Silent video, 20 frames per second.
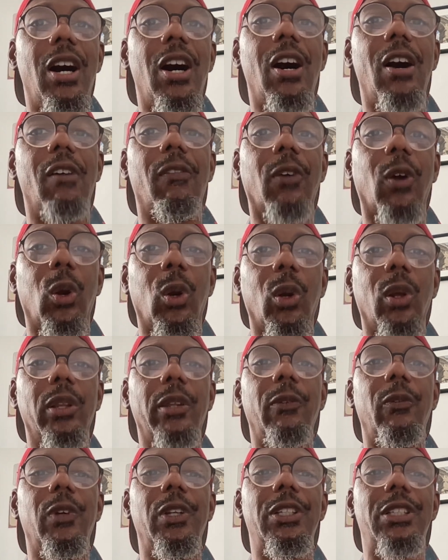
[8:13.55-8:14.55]
of
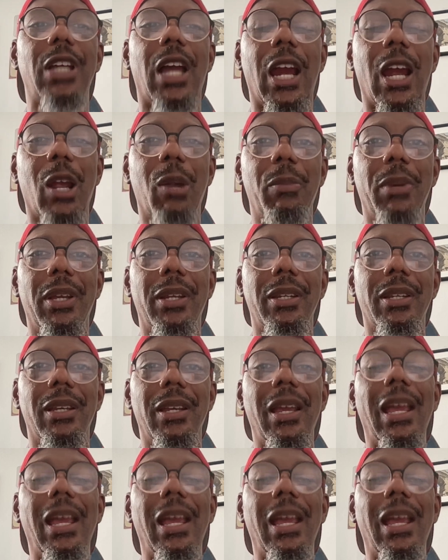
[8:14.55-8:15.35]
early retirement